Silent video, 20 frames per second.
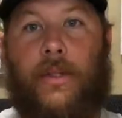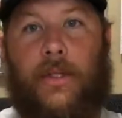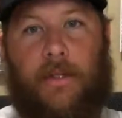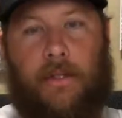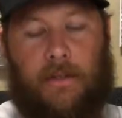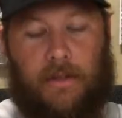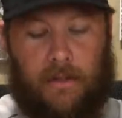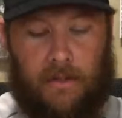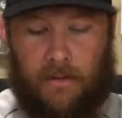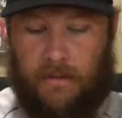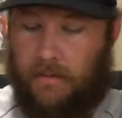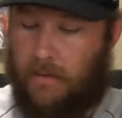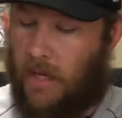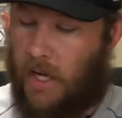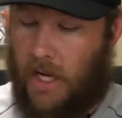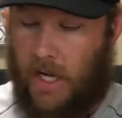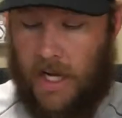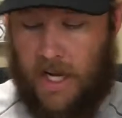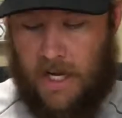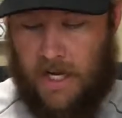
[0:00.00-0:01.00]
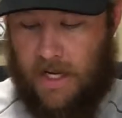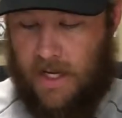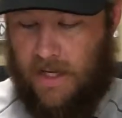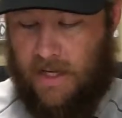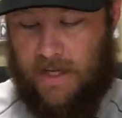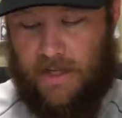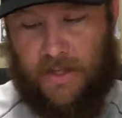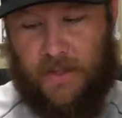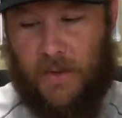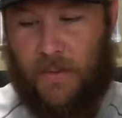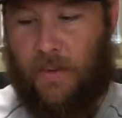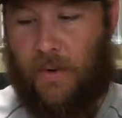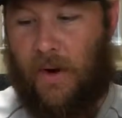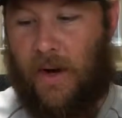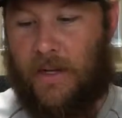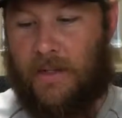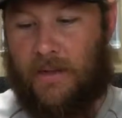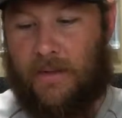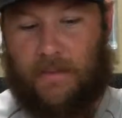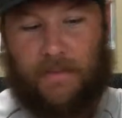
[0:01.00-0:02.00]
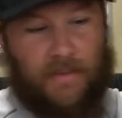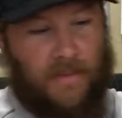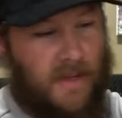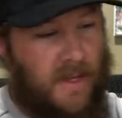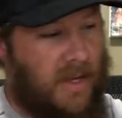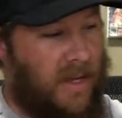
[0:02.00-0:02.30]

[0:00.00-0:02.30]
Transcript: was super awesome.